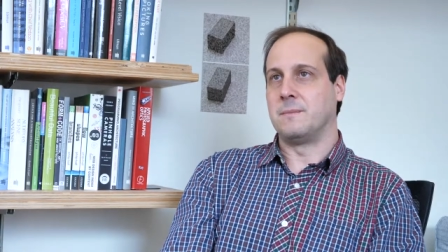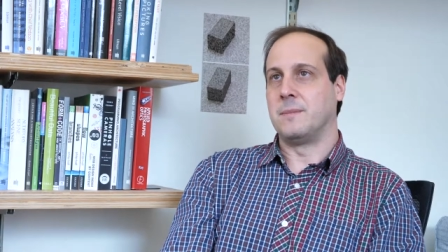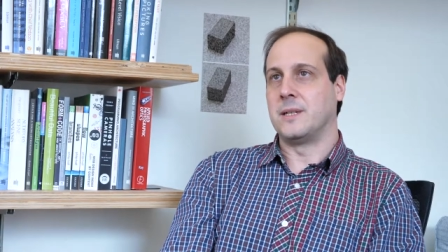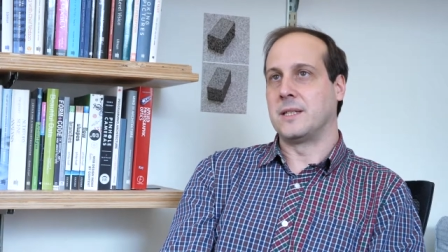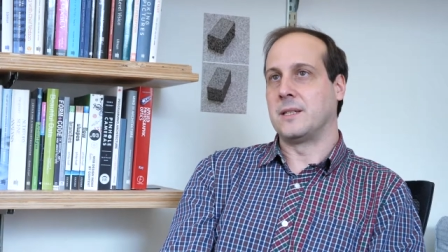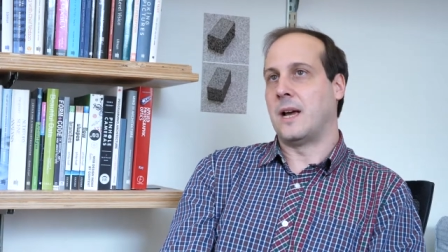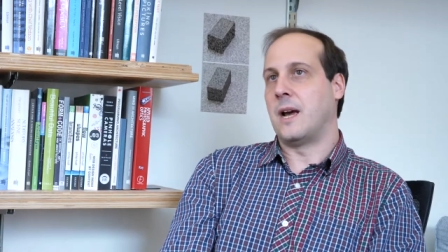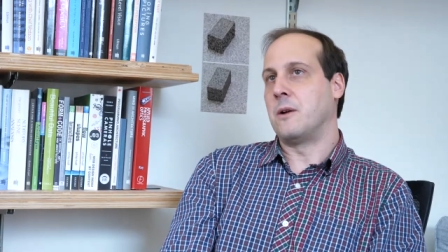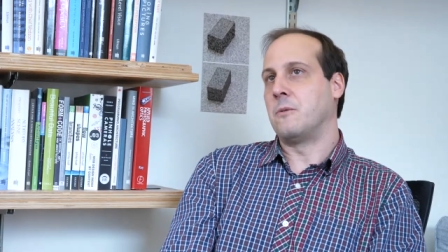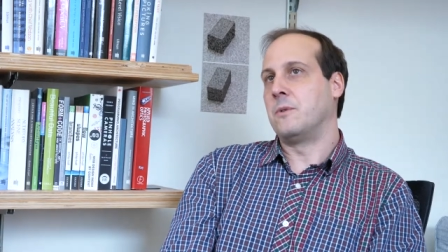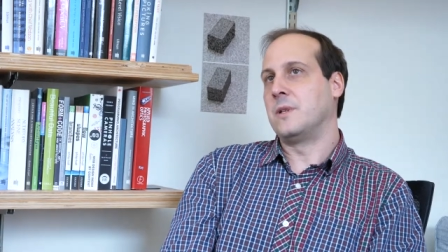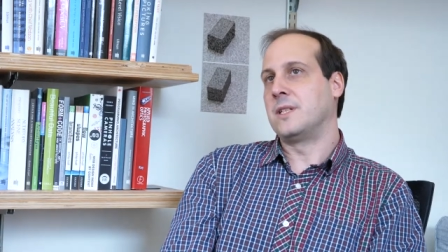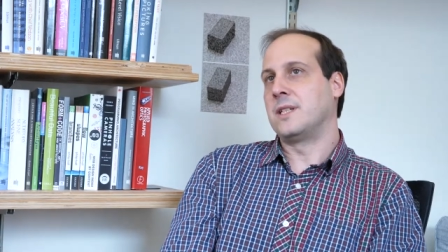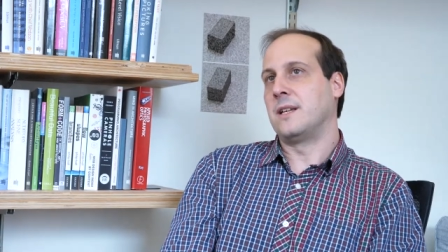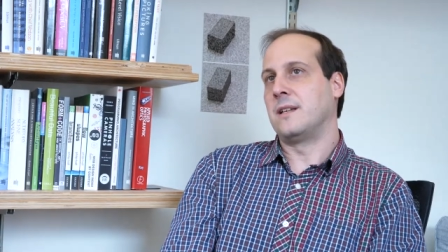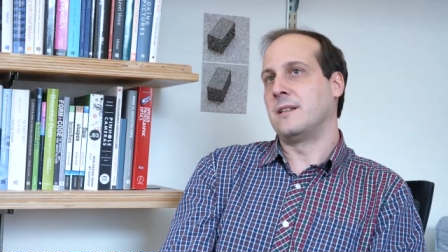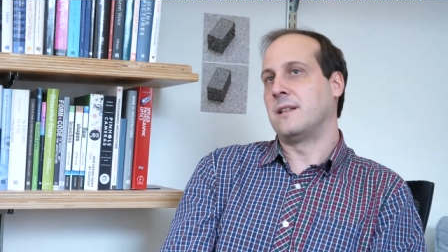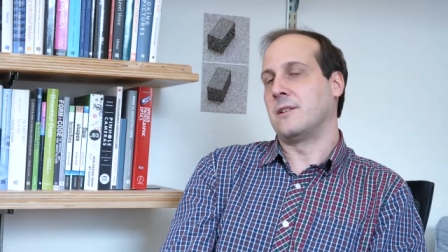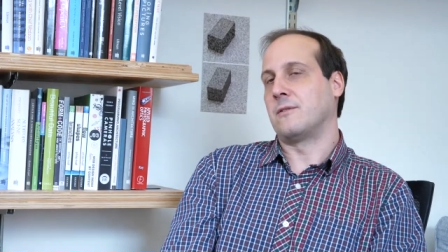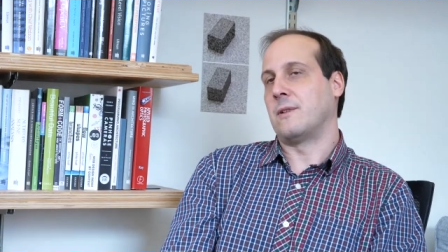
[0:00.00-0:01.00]
But I will
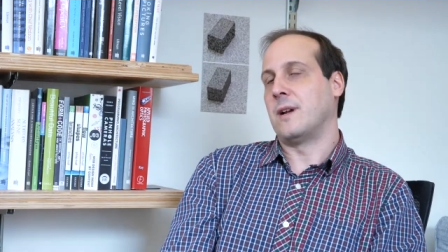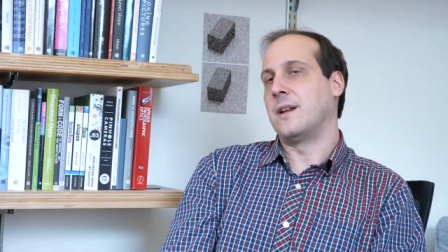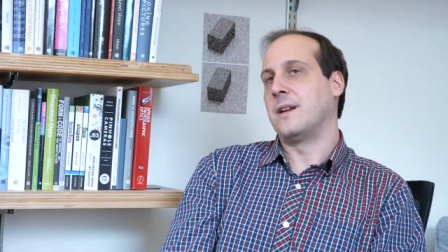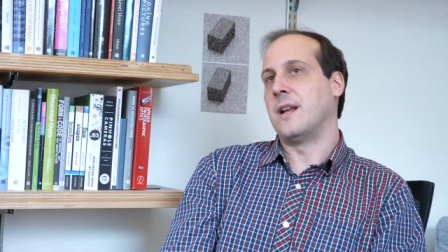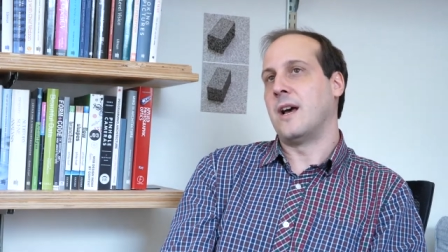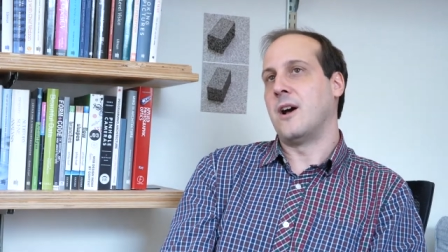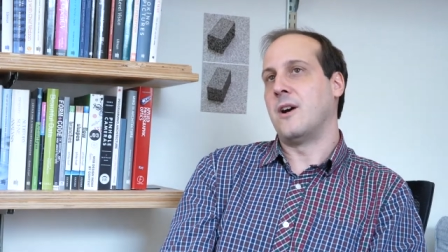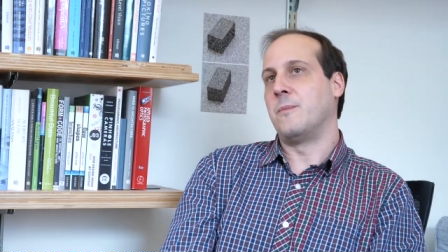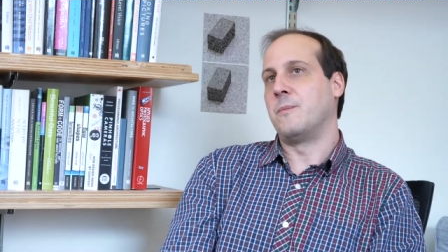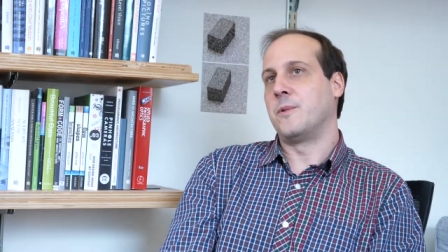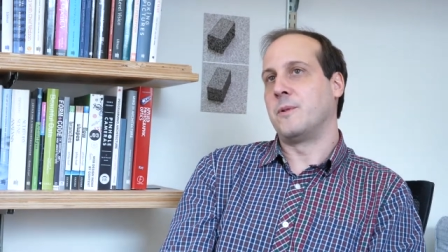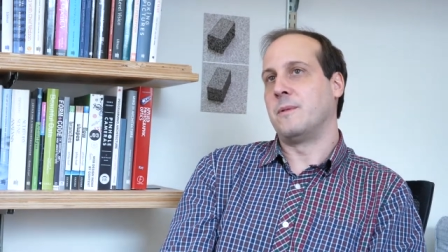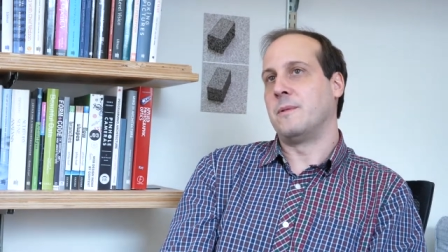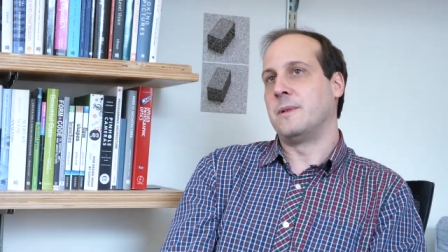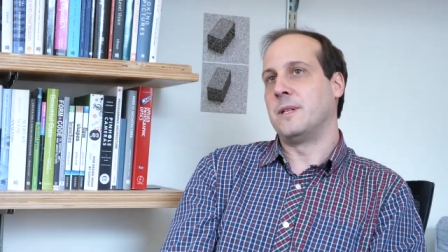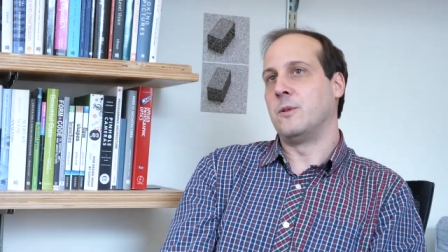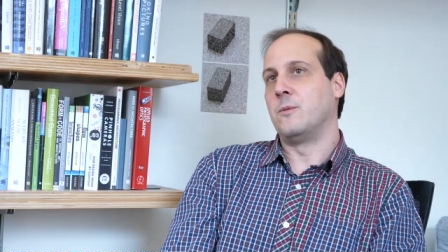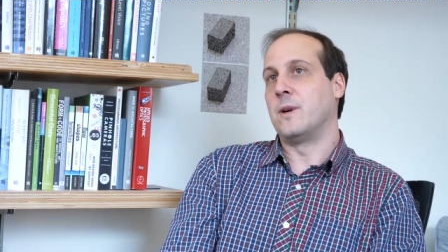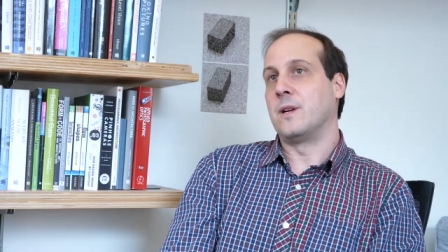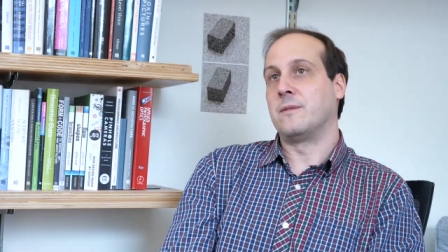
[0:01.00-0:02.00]
say that right now,
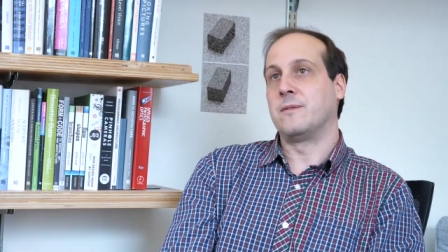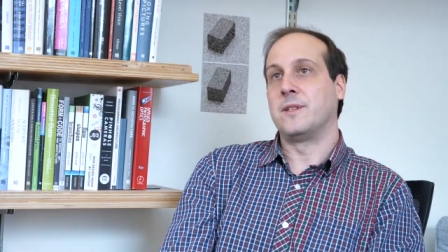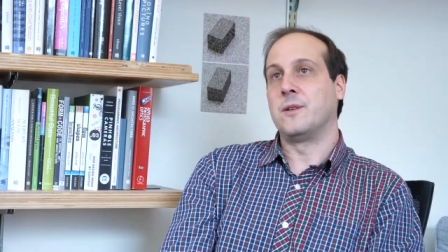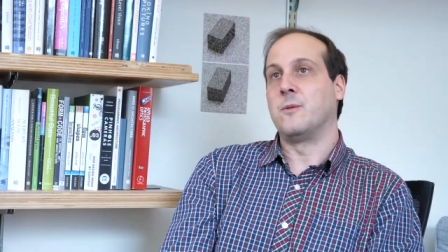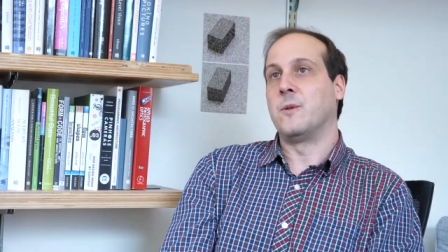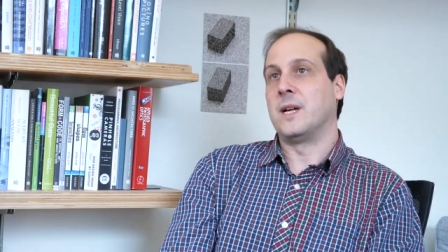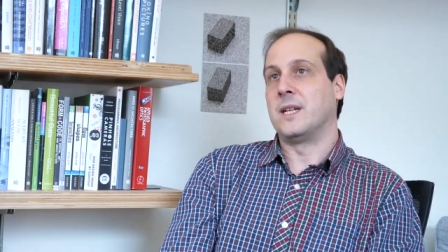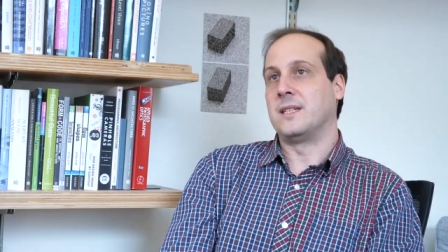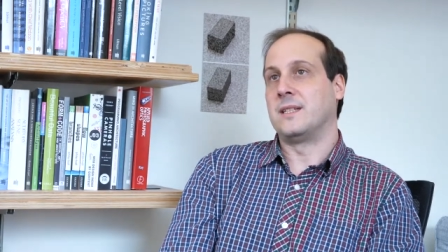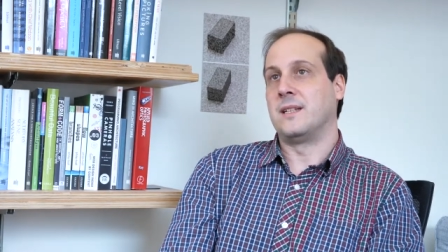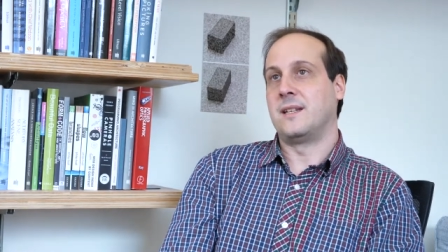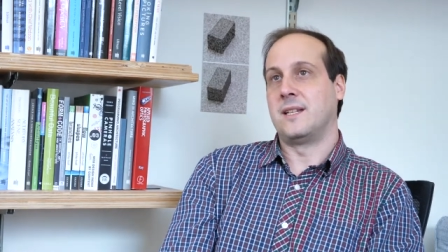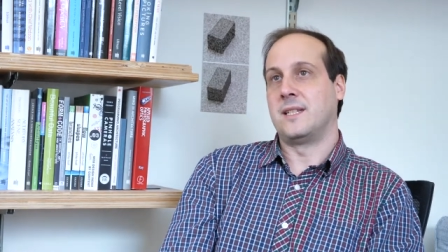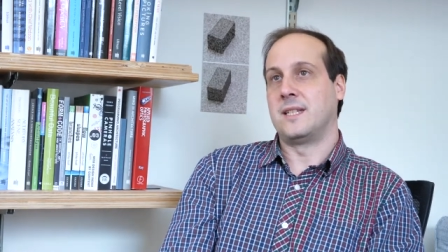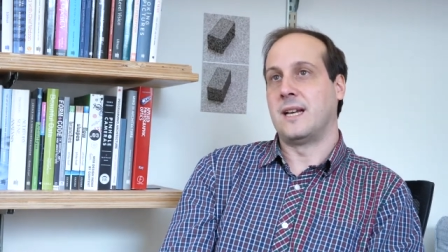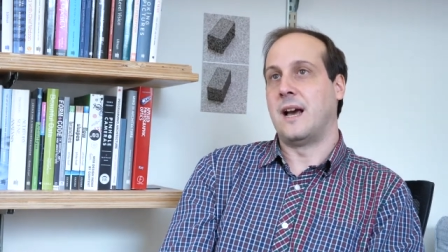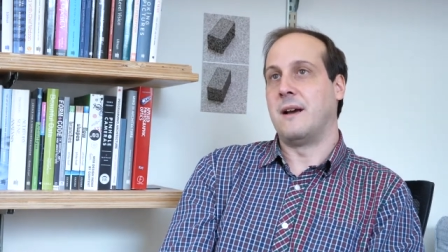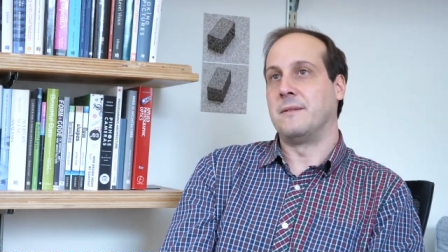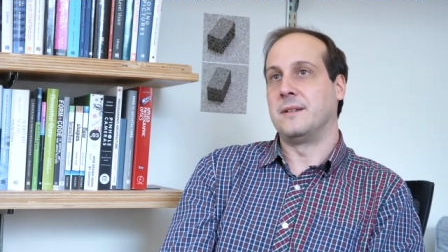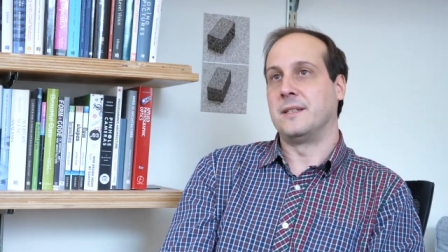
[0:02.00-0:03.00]
probably one of the ones that
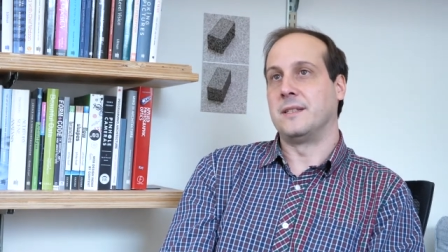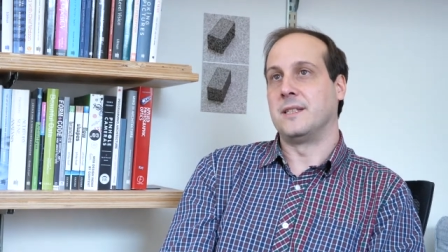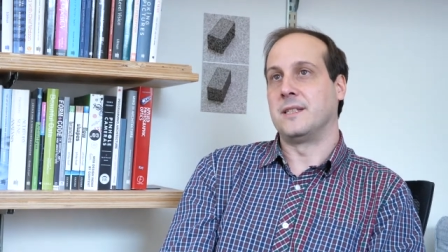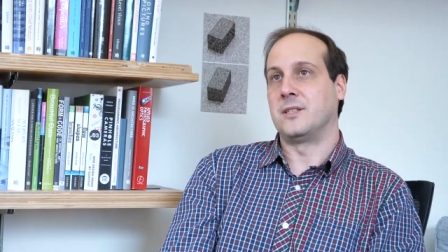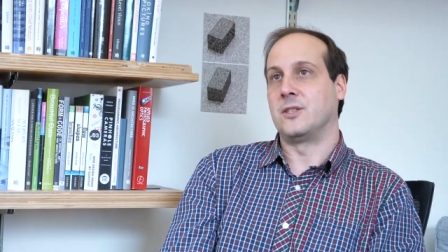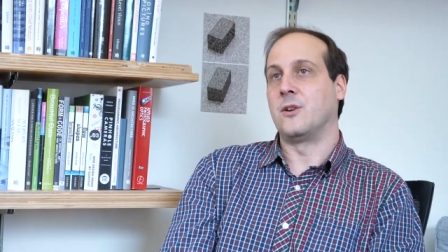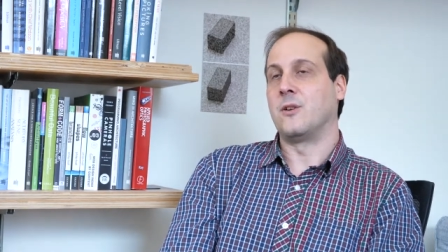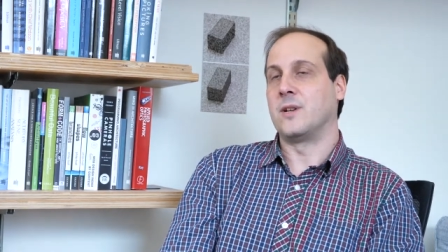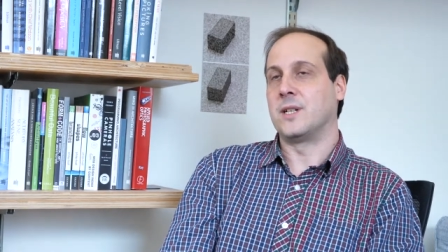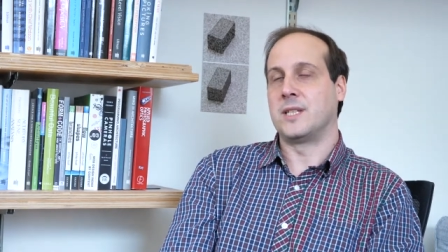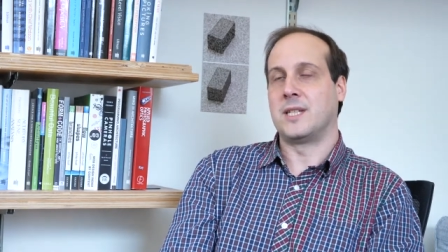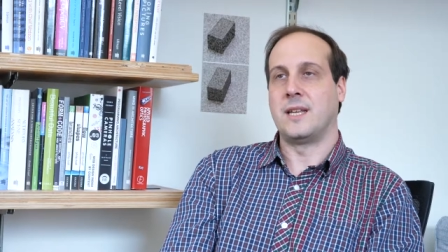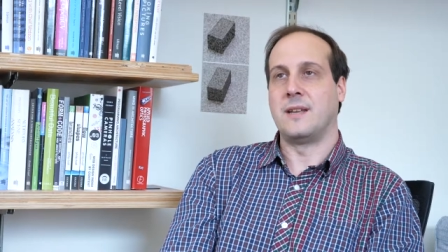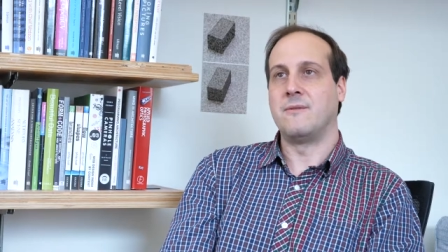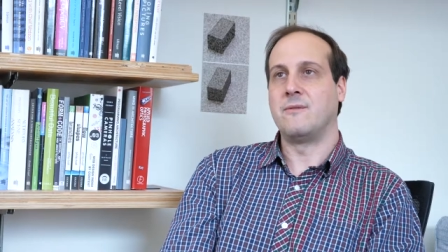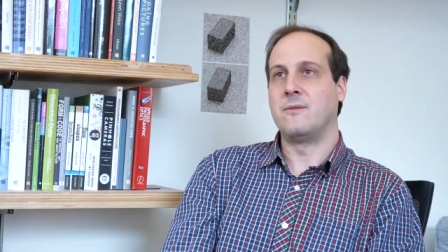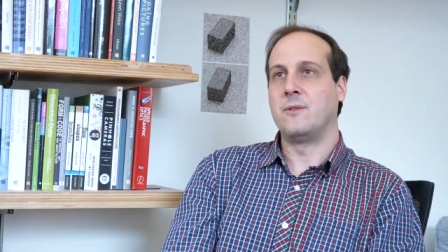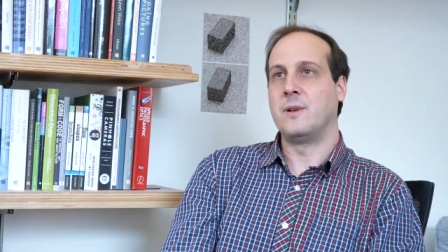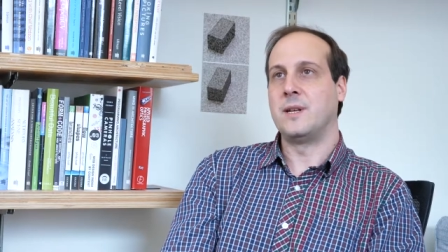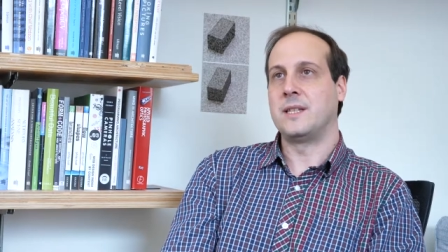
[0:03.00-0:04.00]
is having the strongest
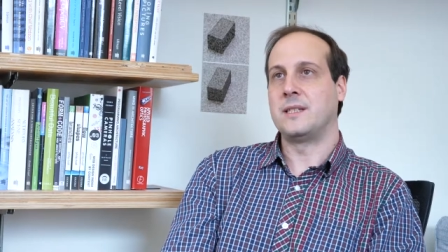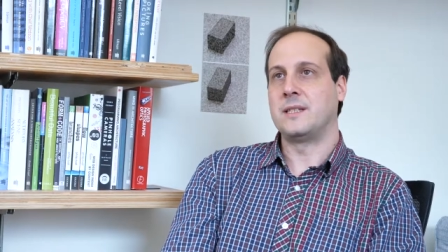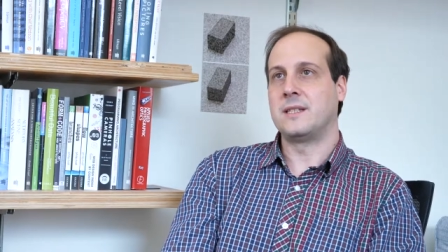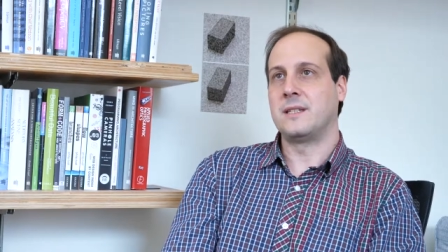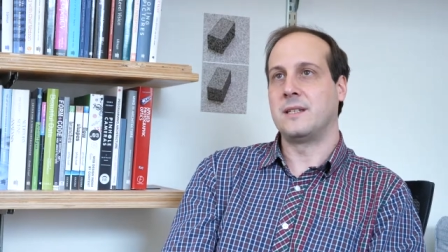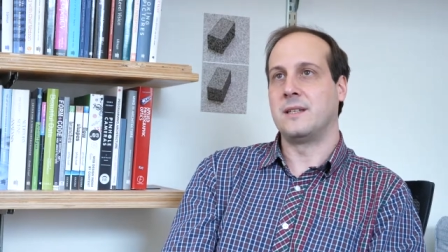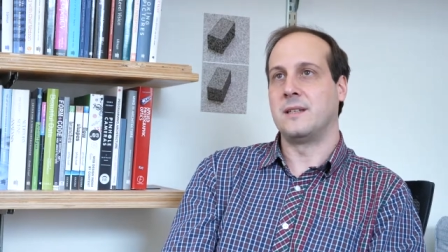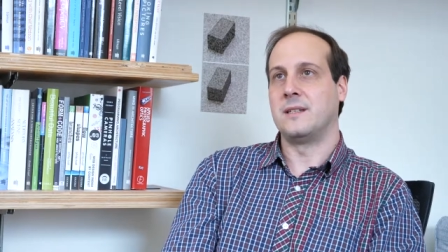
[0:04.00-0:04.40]
influence